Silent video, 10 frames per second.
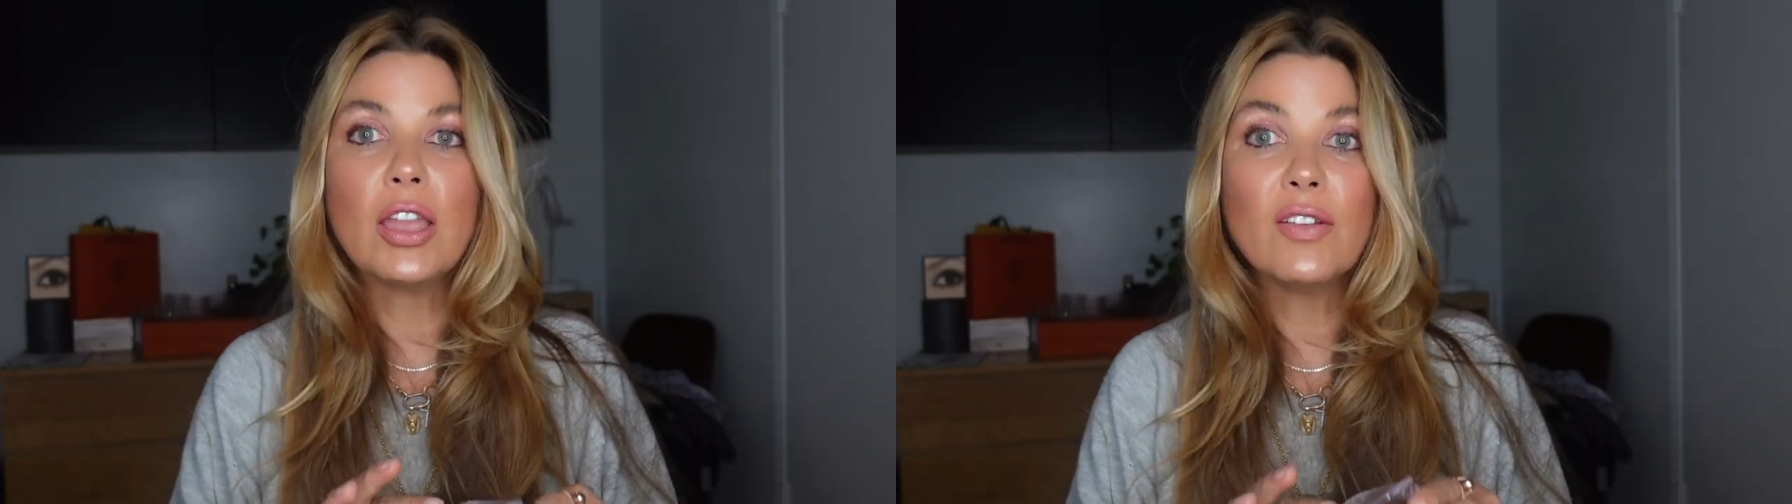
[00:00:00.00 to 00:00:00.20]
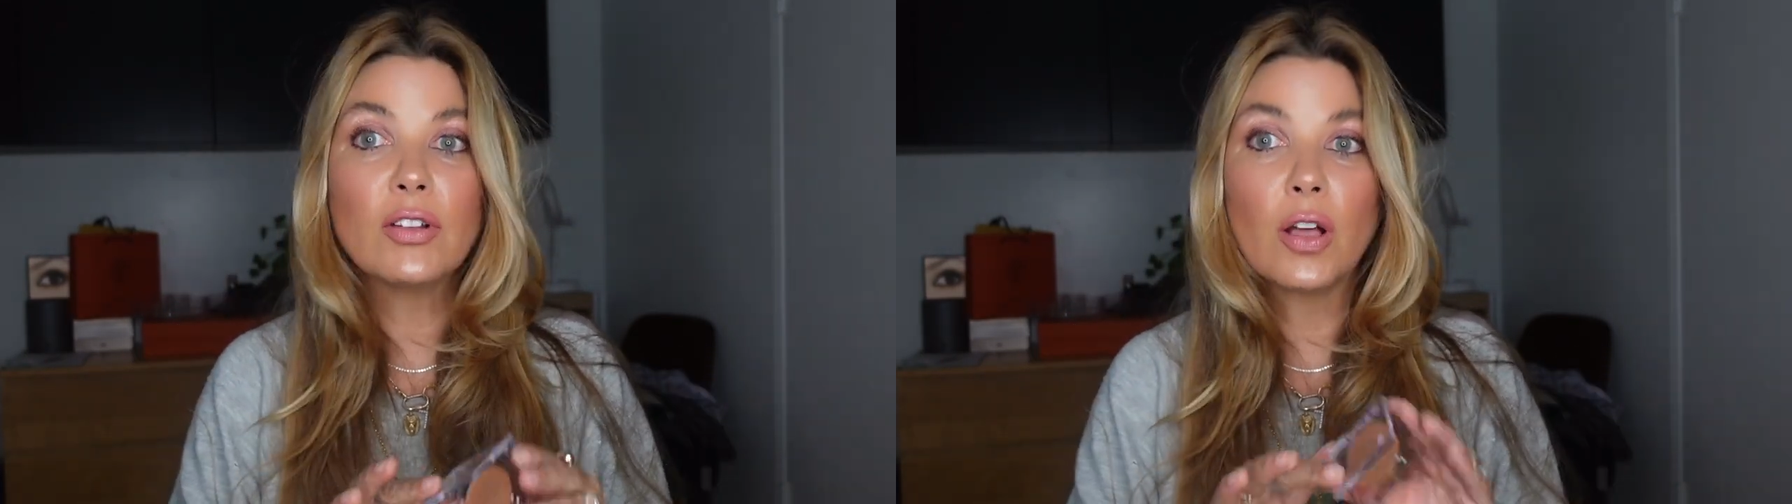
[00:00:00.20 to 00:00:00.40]

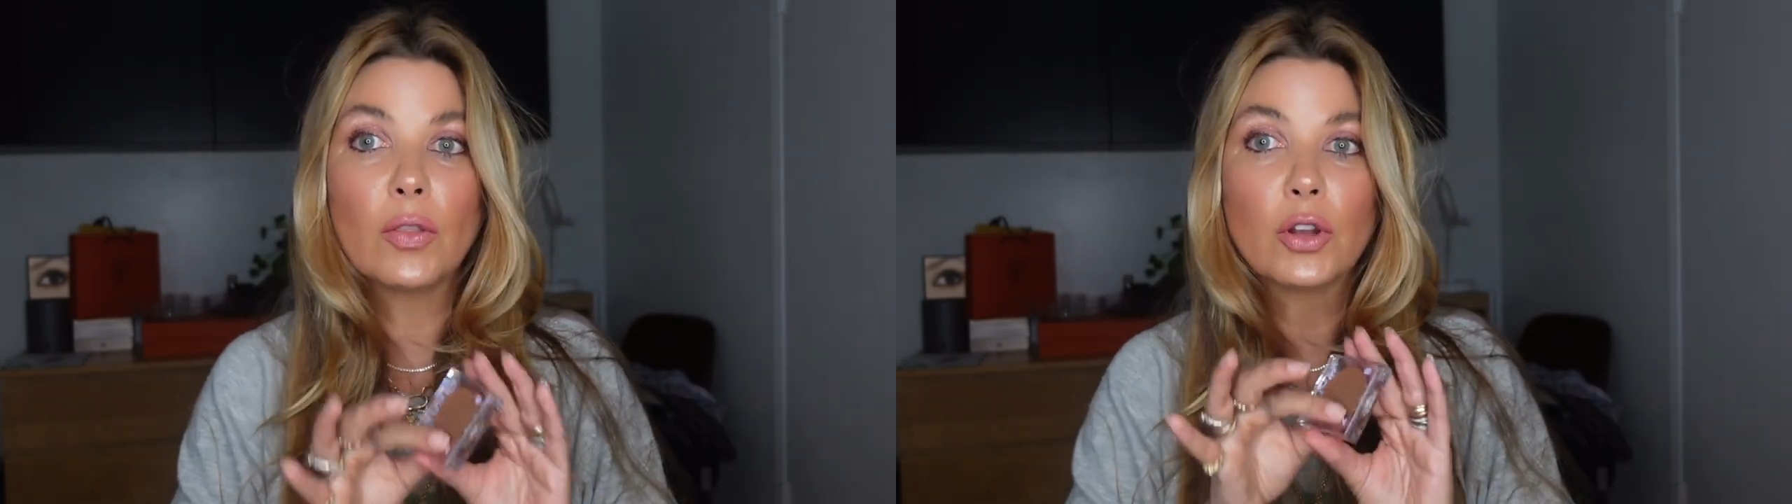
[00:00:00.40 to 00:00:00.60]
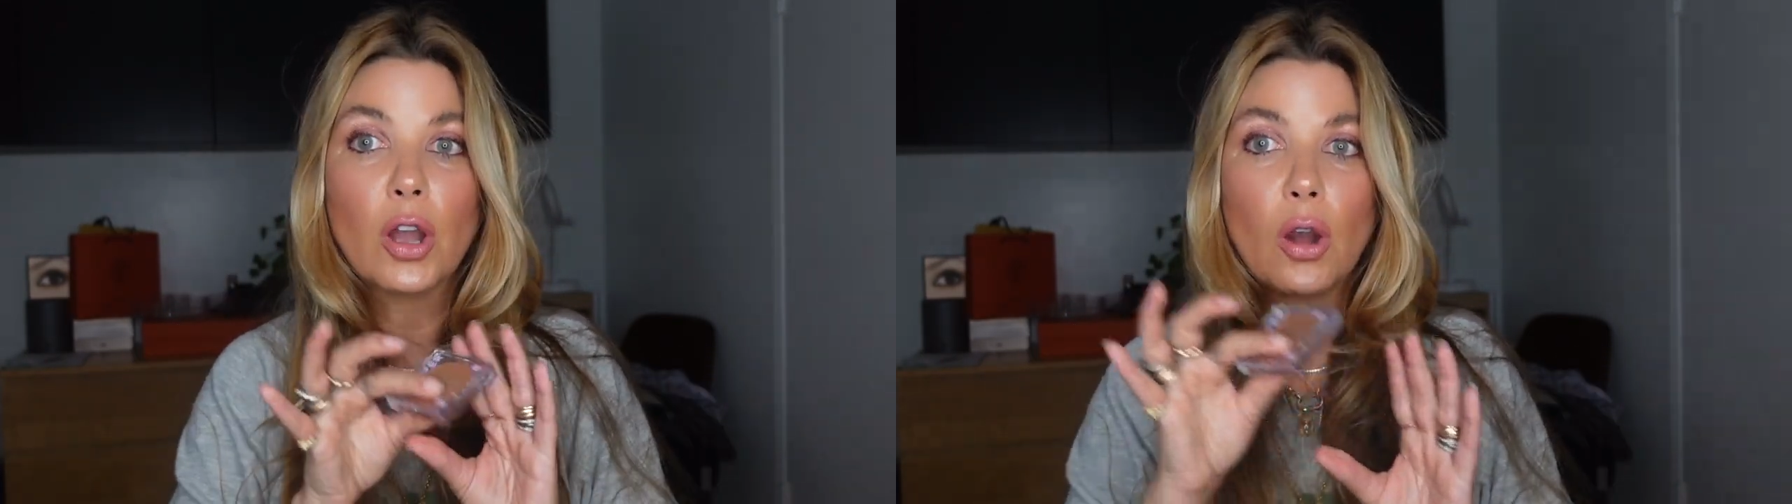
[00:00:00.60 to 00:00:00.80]
even on
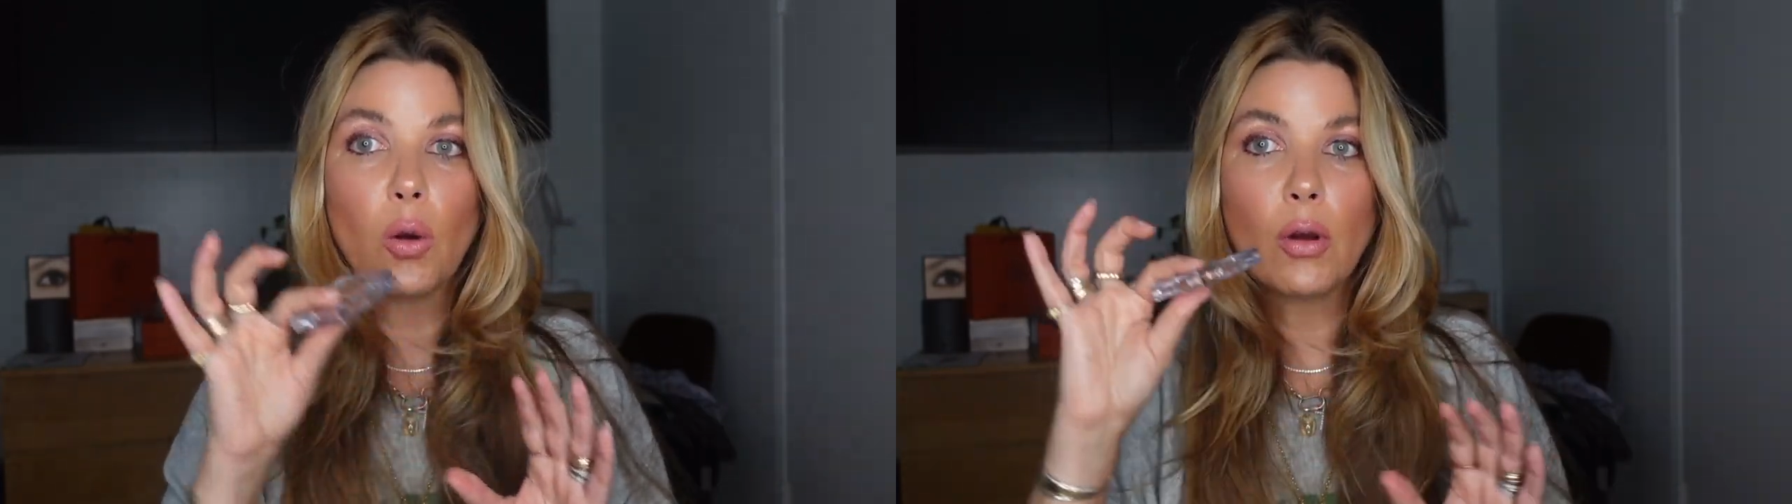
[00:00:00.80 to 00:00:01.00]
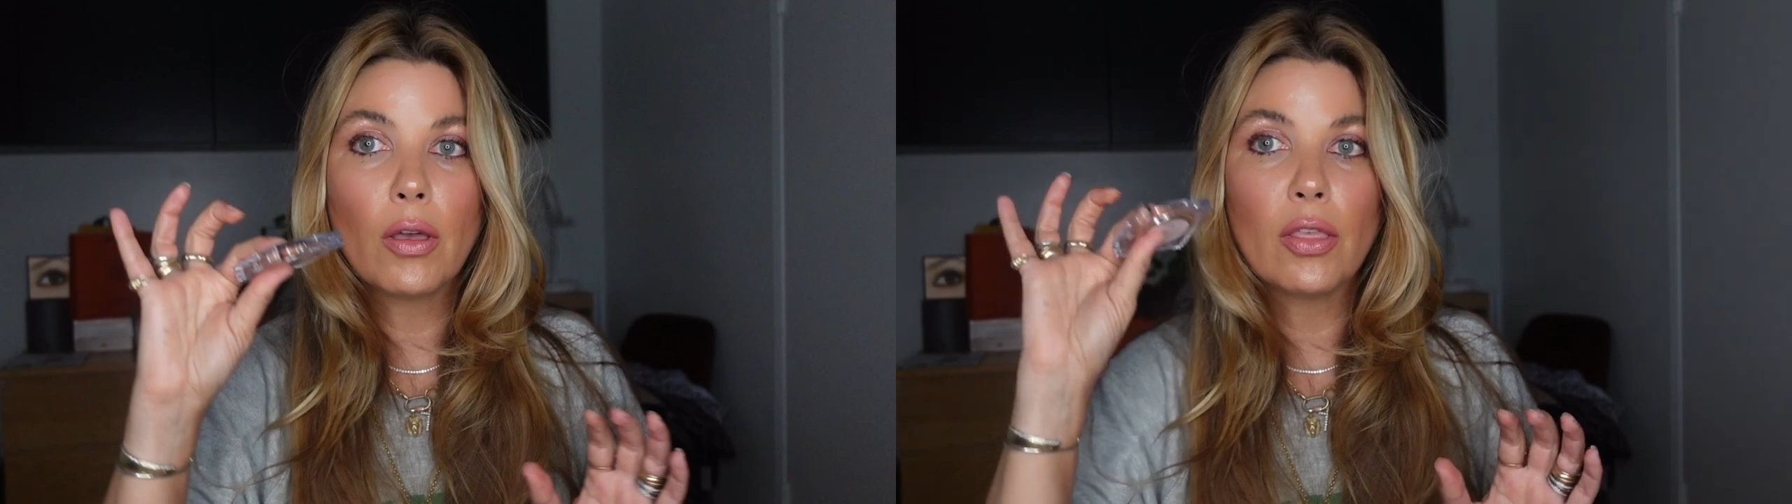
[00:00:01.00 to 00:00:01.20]
the
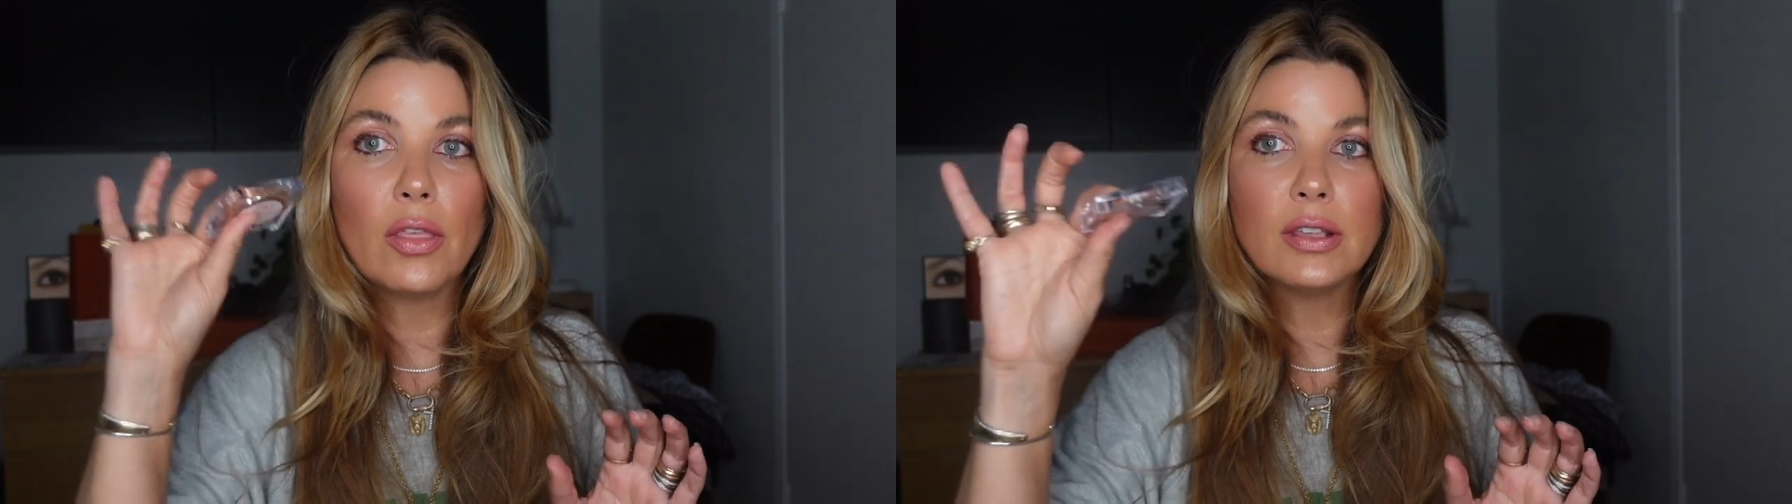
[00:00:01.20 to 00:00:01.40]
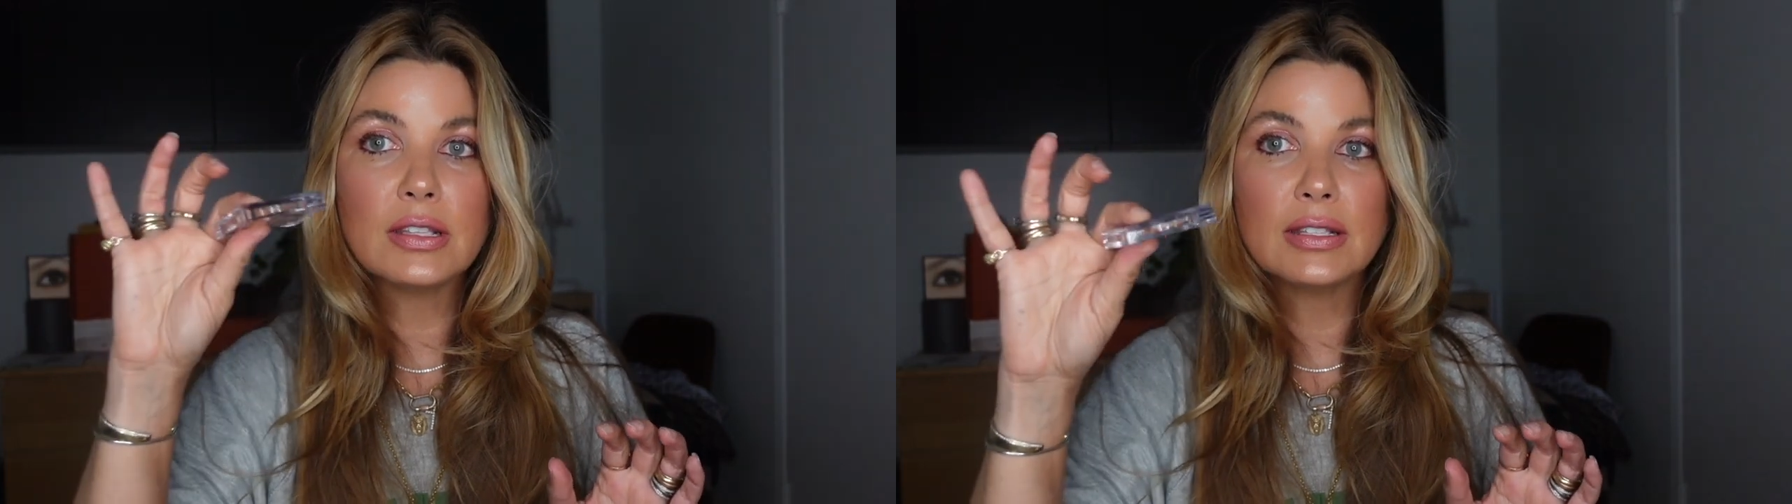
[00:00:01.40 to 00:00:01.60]
go, this